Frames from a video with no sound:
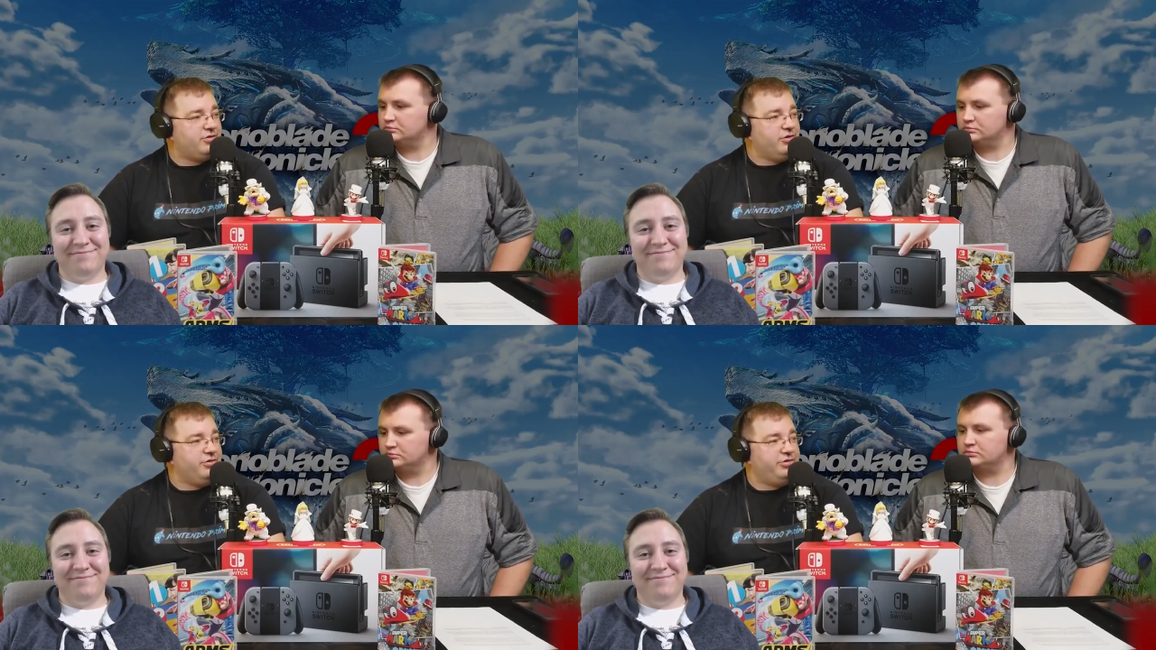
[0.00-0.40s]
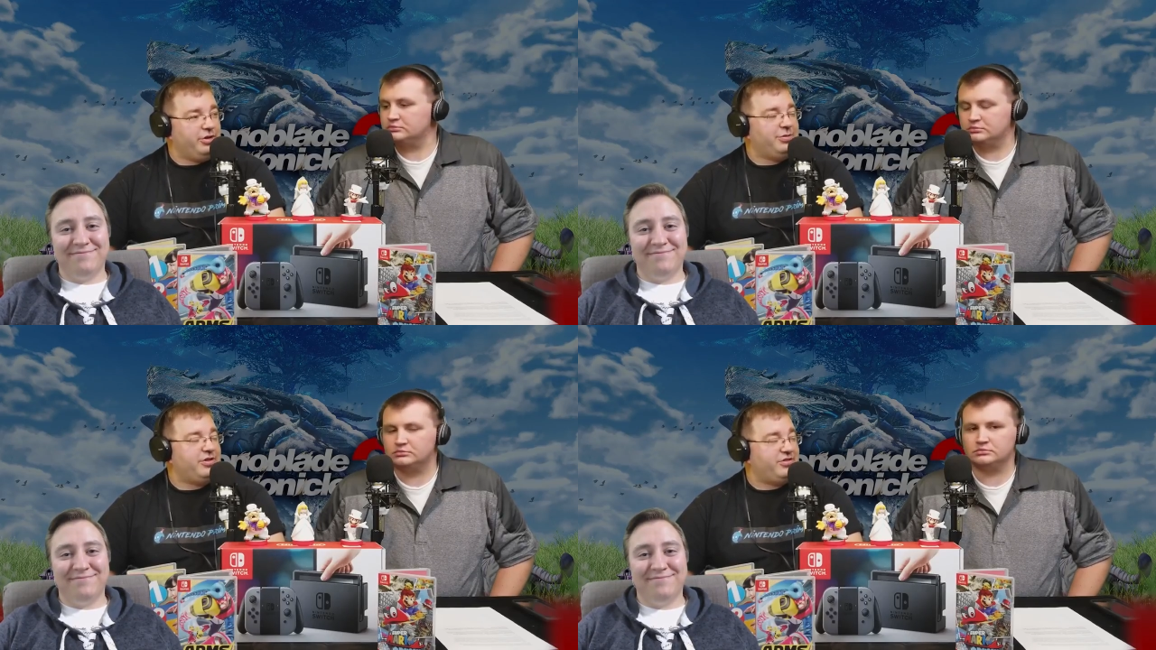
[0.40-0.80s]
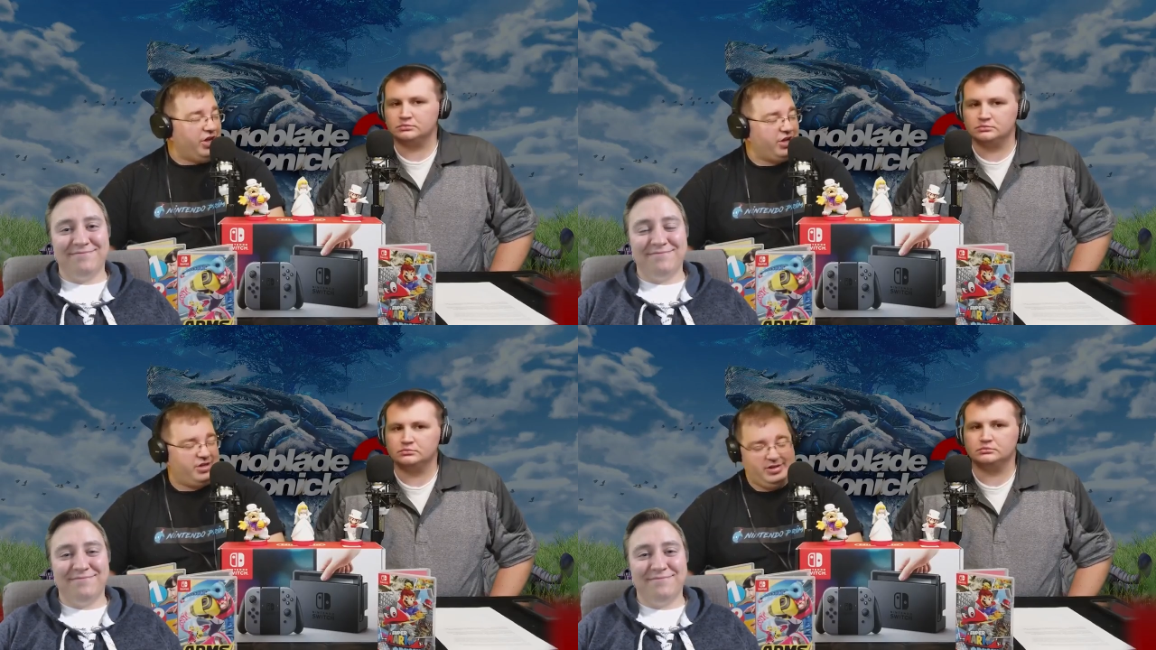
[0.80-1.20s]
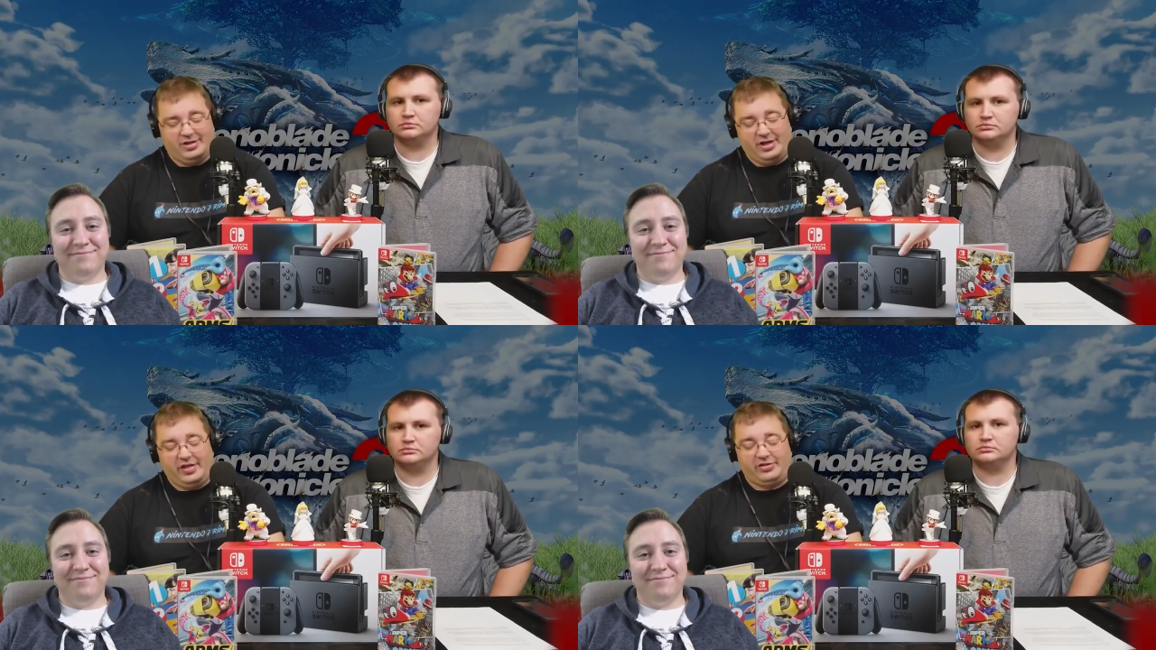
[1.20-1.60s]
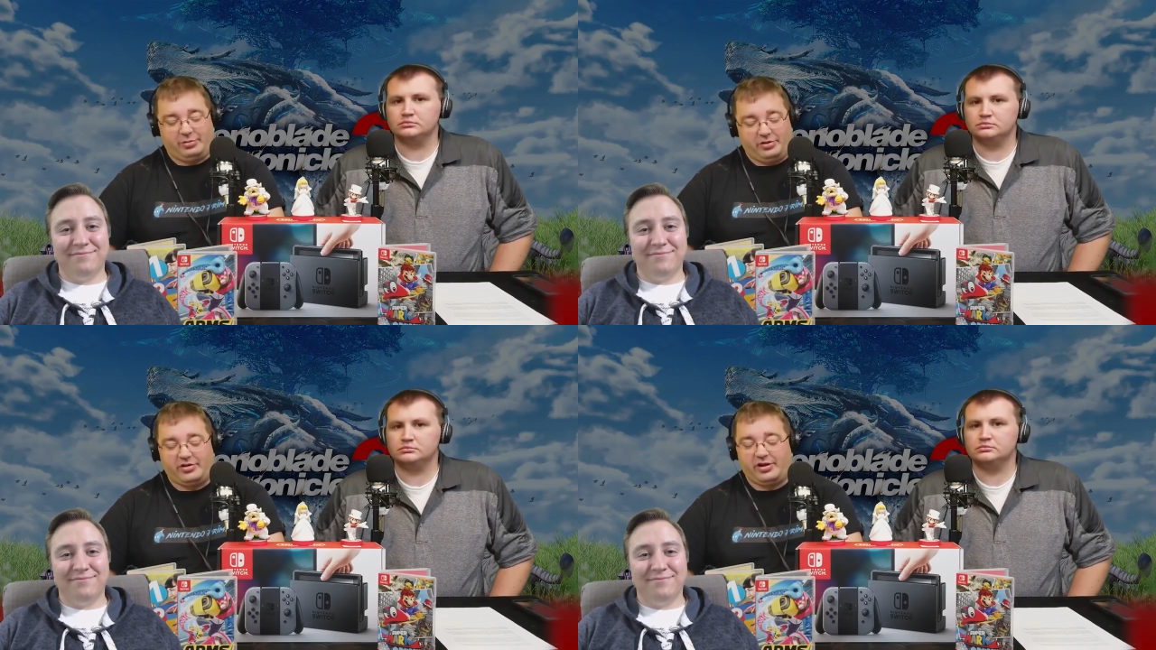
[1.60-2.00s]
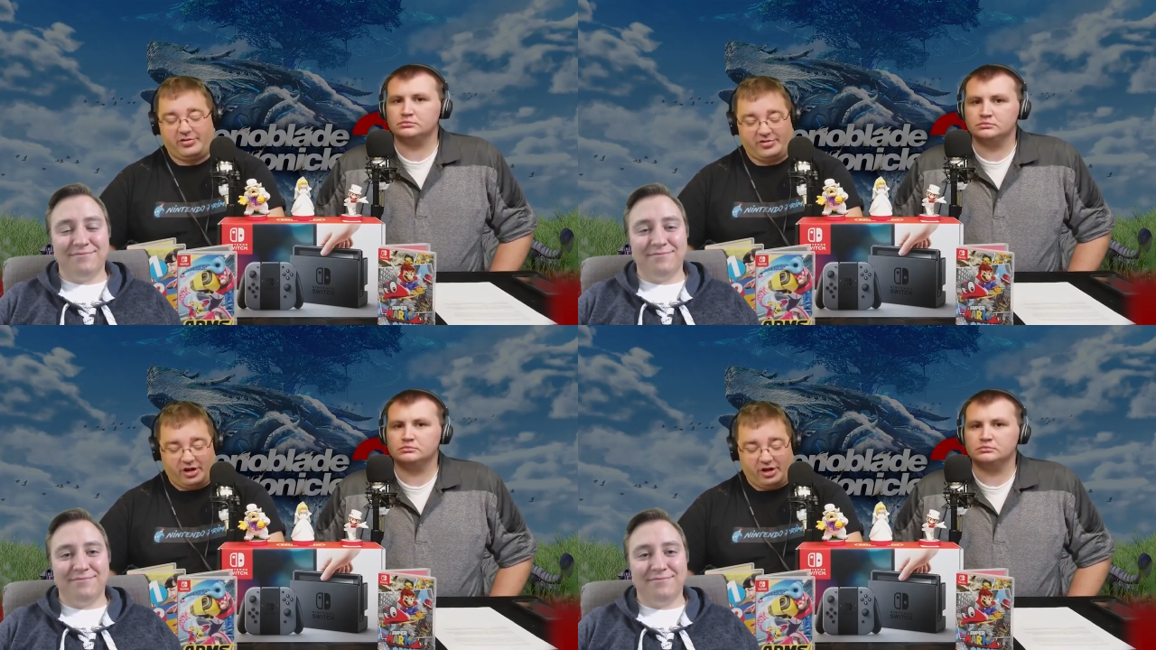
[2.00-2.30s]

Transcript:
Speaker 1: So Xenoblade stuck, and that's what Nintendo